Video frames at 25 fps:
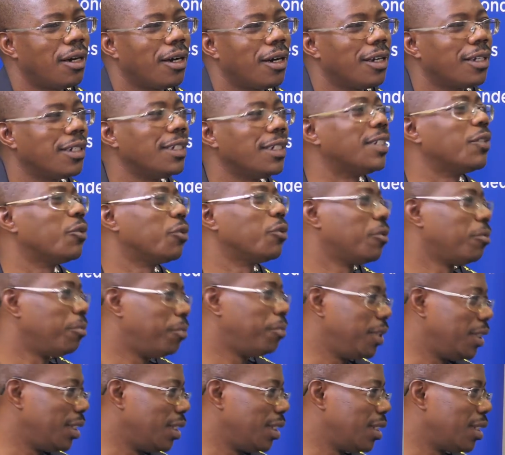it will
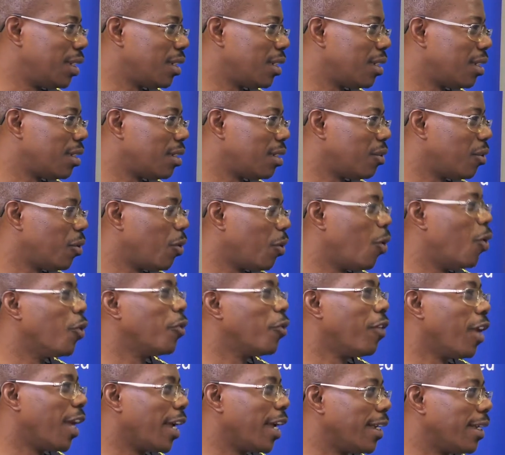be
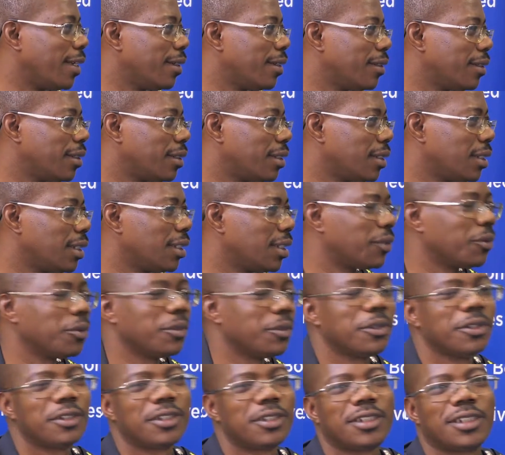online. It will
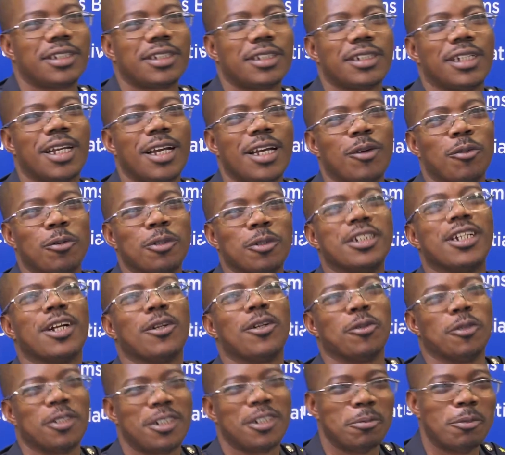not, we shall
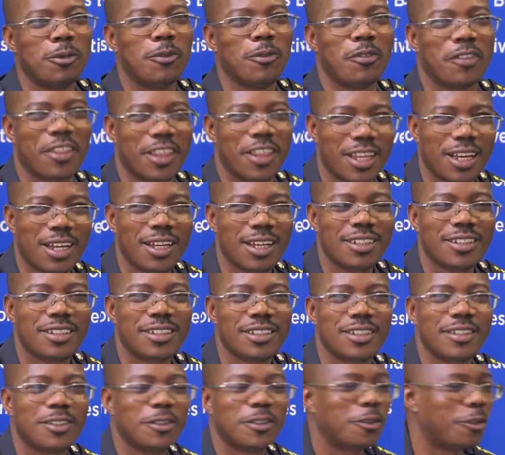not move there,
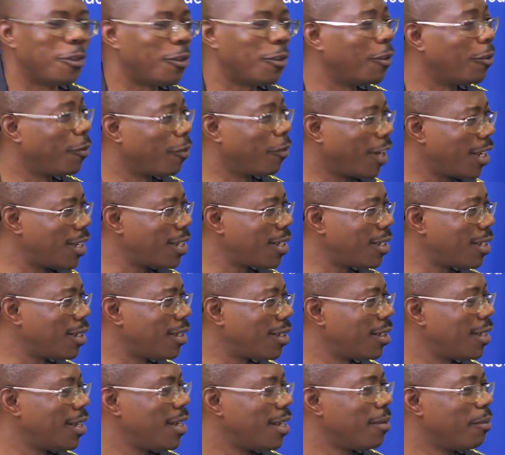all of us,
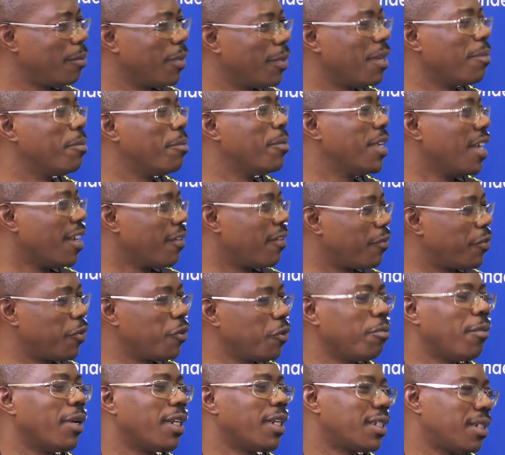maybe a few,
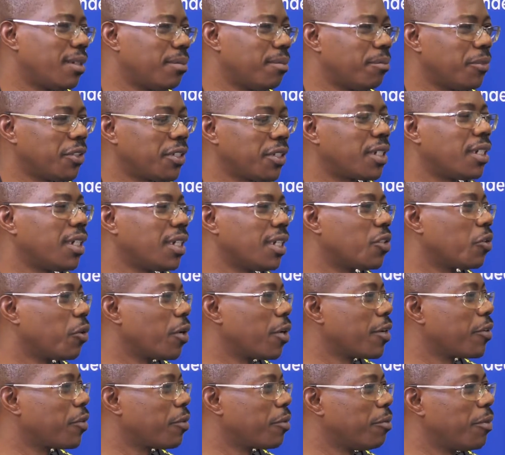but mostly it's
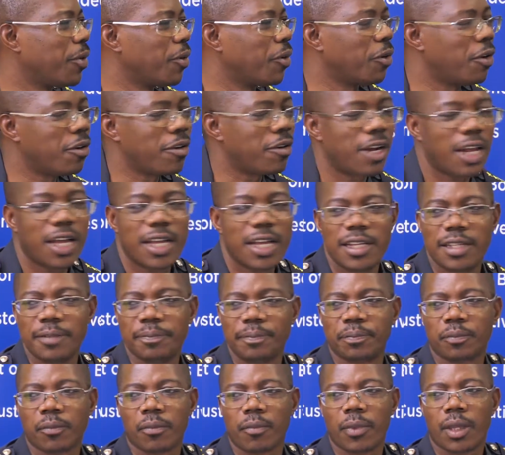going to be online.
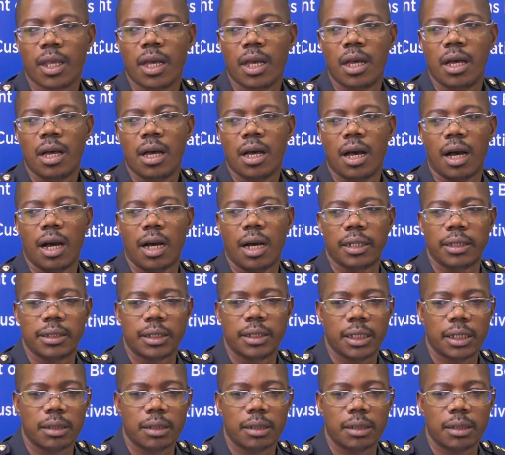And